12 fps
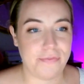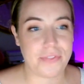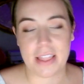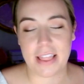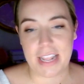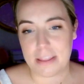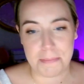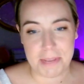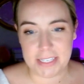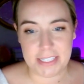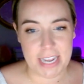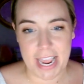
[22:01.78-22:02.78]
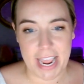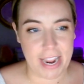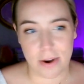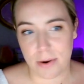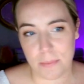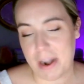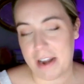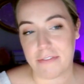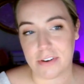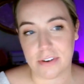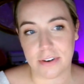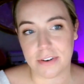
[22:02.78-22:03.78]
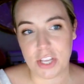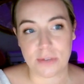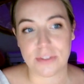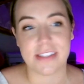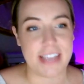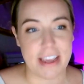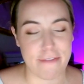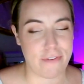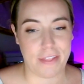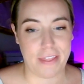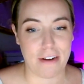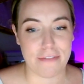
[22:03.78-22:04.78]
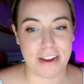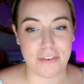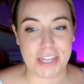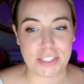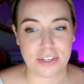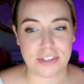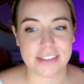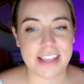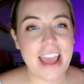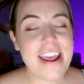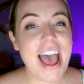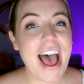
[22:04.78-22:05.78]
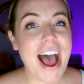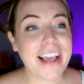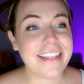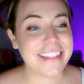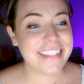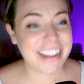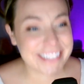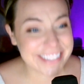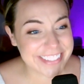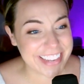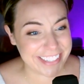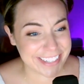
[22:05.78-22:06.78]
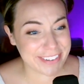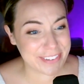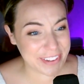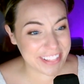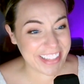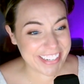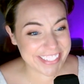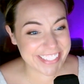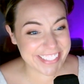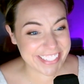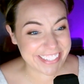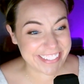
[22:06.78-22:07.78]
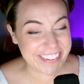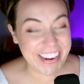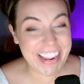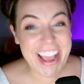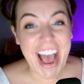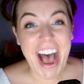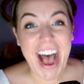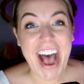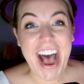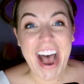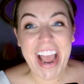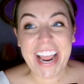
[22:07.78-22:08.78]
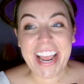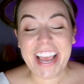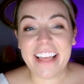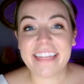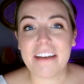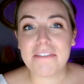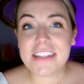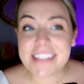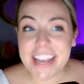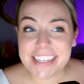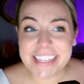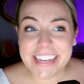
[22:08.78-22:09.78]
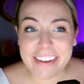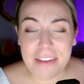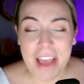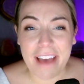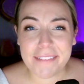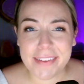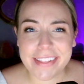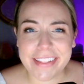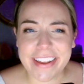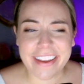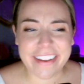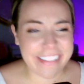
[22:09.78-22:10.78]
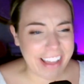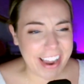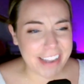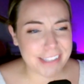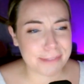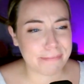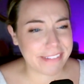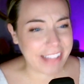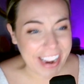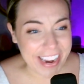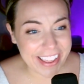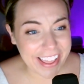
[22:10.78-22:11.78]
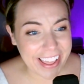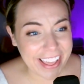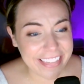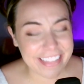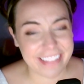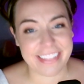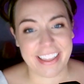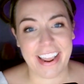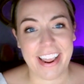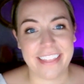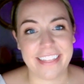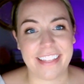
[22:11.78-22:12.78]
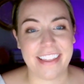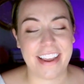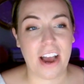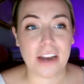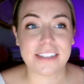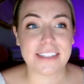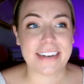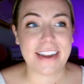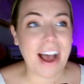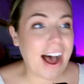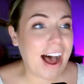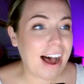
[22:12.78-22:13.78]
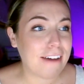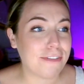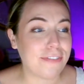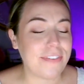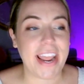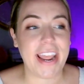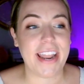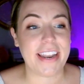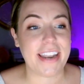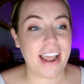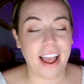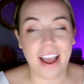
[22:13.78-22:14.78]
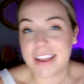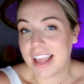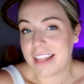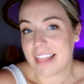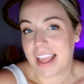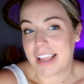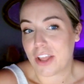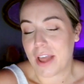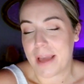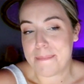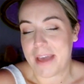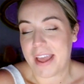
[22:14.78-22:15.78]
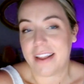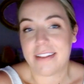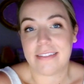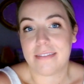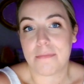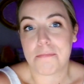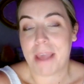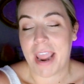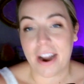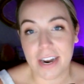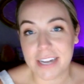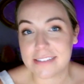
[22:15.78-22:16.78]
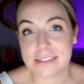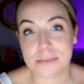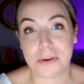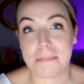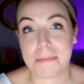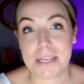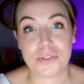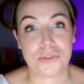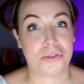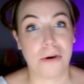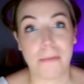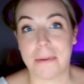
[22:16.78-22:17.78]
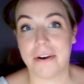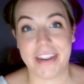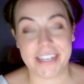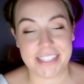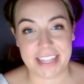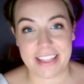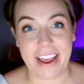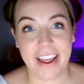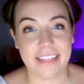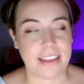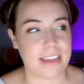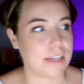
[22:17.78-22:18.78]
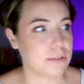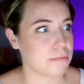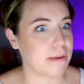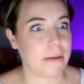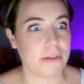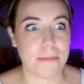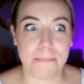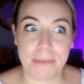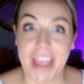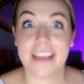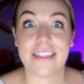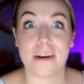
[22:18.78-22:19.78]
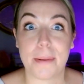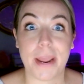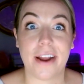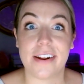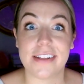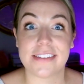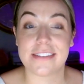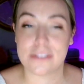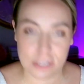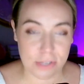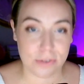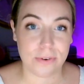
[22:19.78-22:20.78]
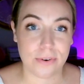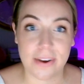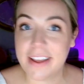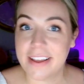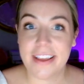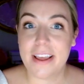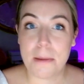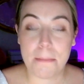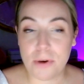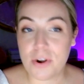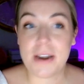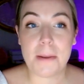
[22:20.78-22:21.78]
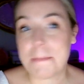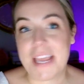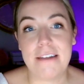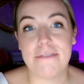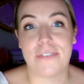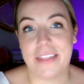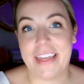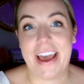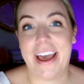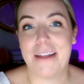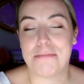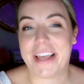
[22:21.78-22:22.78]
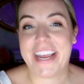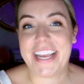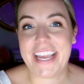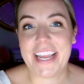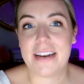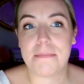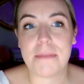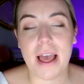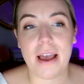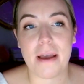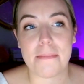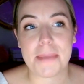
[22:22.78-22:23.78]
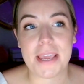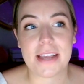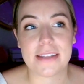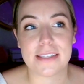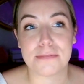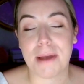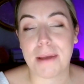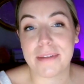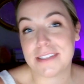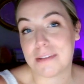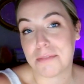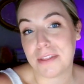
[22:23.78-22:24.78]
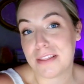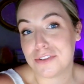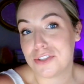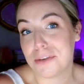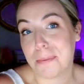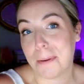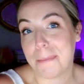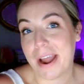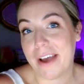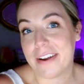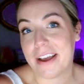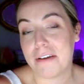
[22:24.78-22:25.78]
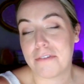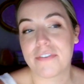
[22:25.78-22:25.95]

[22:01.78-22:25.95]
like the PTA or whatever uses it for their fundraisers. I think that's such a cool thing to do. I love this idea of having like a class blanket that they auction off. And again, like I bet parents would be super into that. The kids would probably beg their parents to put in a bid for that blanket because it's probably something they're super proud of.